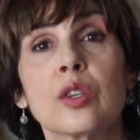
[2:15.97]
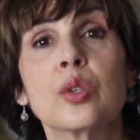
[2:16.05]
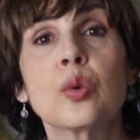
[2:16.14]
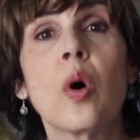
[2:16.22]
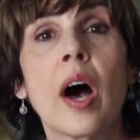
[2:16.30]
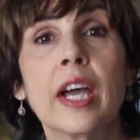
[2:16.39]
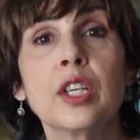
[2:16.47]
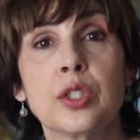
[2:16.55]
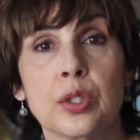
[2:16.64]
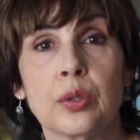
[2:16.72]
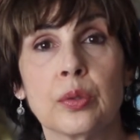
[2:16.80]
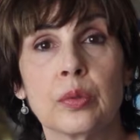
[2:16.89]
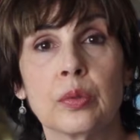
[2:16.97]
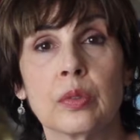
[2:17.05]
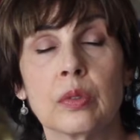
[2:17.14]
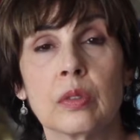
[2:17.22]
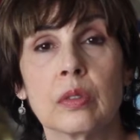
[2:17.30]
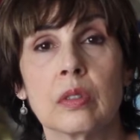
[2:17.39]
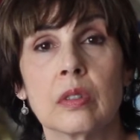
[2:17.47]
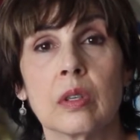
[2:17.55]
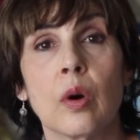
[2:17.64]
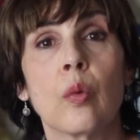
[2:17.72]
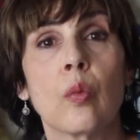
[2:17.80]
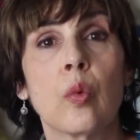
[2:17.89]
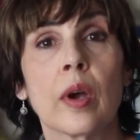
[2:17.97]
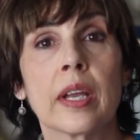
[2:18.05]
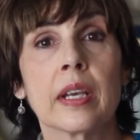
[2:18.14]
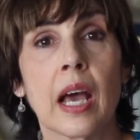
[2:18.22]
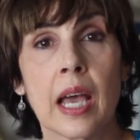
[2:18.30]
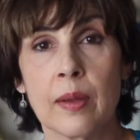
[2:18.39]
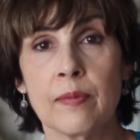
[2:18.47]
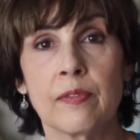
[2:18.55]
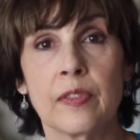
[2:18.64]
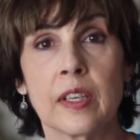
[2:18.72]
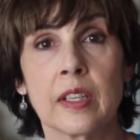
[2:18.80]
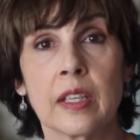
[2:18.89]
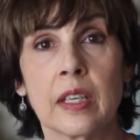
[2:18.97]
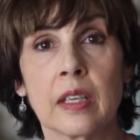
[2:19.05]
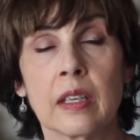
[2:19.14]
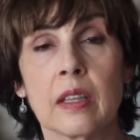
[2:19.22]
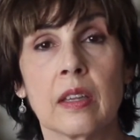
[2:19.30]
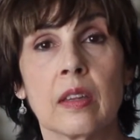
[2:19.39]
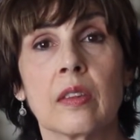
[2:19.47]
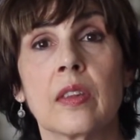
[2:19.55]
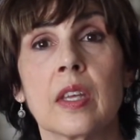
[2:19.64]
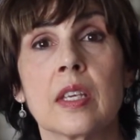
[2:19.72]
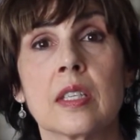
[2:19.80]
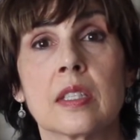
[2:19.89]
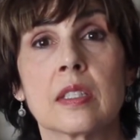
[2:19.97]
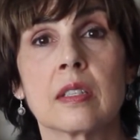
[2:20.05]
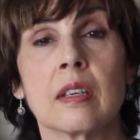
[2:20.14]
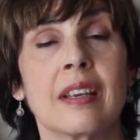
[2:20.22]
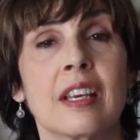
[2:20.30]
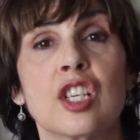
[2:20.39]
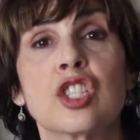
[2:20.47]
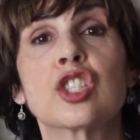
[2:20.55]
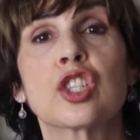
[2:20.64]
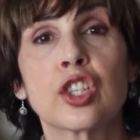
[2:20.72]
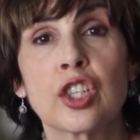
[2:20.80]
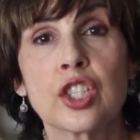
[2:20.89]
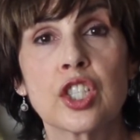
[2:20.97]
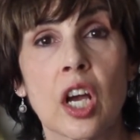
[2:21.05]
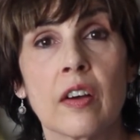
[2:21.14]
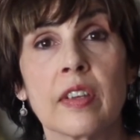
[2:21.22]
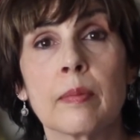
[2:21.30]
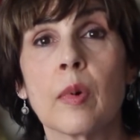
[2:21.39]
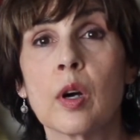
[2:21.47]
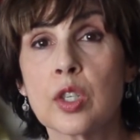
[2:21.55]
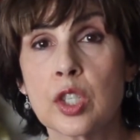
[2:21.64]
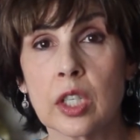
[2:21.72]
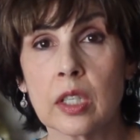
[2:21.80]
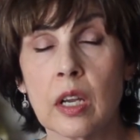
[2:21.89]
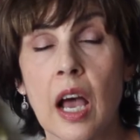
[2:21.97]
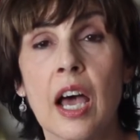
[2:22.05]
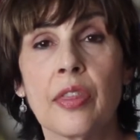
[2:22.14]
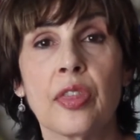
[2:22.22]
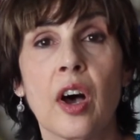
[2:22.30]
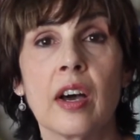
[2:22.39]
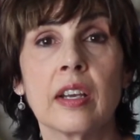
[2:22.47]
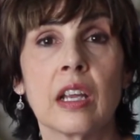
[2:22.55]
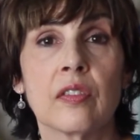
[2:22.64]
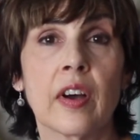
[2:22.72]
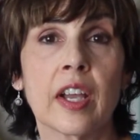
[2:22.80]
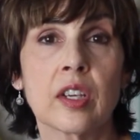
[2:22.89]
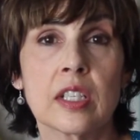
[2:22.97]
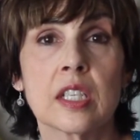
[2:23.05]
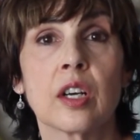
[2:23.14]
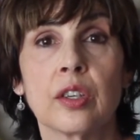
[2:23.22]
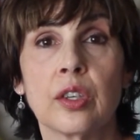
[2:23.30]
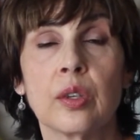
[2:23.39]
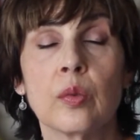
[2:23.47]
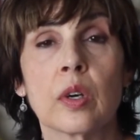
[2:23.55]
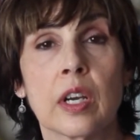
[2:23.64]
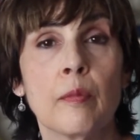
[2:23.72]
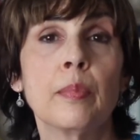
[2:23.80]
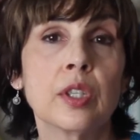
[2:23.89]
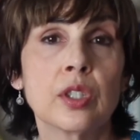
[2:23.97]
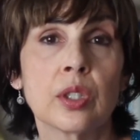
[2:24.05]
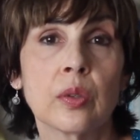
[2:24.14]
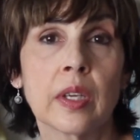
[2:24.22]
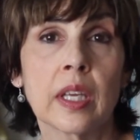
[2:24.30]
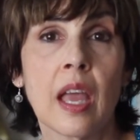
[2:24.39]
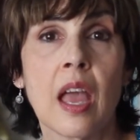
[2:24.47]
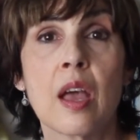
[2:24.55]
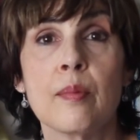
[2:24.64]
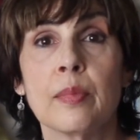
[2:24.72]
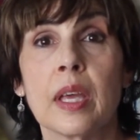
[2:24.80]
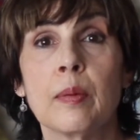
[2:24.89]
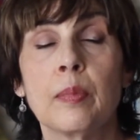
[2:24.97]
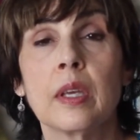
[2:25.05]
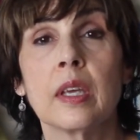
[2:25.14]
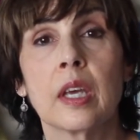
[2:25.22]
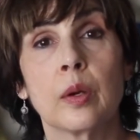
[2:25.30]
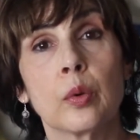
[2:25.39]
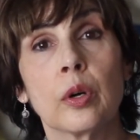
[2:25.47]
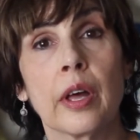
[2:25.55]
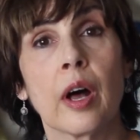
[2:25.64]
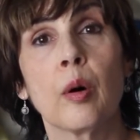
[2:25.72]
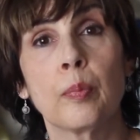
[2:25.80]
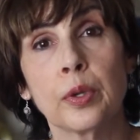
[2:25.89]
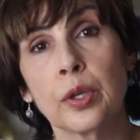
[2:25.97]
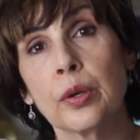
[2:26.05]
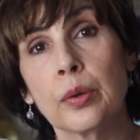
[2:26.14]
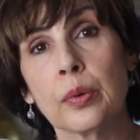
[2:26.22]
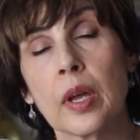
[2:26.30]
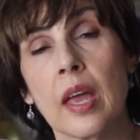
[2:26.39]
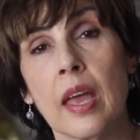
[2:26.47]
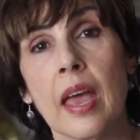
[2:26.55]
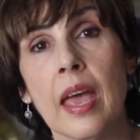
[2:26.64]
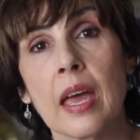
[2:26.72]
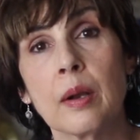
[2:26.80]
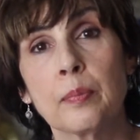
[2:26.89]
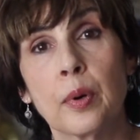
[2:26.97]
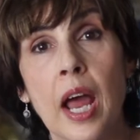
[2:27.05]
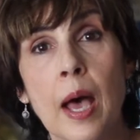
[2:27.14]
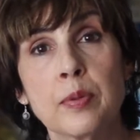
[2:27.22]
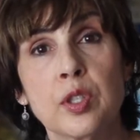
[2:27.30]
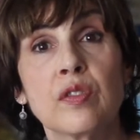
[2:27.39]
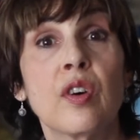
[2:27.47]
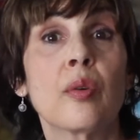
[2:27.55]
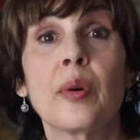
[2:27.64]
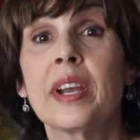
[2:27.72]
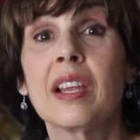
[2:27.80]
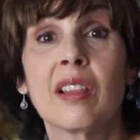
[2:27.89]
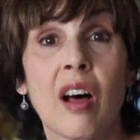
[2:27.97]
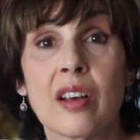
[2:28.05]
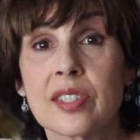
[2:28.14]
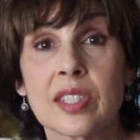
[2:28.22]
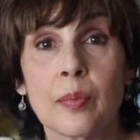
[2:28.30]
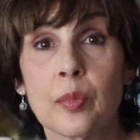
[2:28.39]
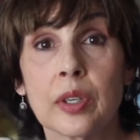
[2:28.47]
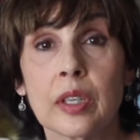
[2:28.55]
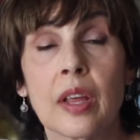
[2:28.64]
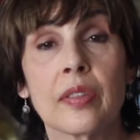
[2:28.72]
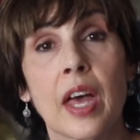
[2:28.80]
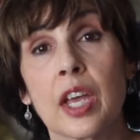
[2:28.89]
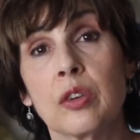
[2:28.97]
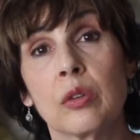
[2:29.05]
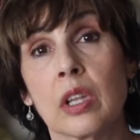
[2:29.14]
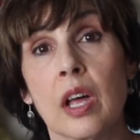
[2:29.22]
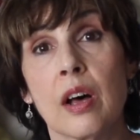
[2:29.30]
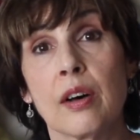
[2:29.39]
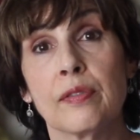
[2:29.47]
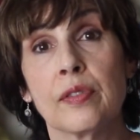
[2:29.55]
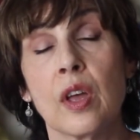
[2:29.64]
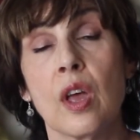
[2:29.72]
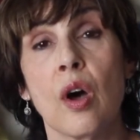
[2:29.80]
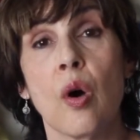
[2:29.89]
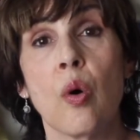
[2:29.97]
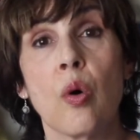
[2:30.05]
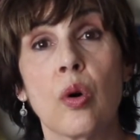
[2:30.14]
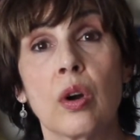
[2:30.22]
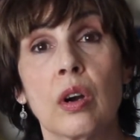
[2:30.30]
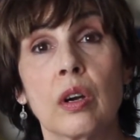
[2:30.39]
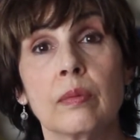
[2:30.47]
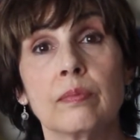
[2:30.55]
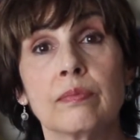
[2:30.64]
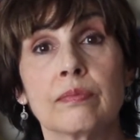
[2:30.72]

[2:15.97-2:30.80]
do I do when I'm feeling this surge of emotion? I thought if I could tell you what I've been doing, maybe it will help you. And perhaps you've already lost someone that you love. Or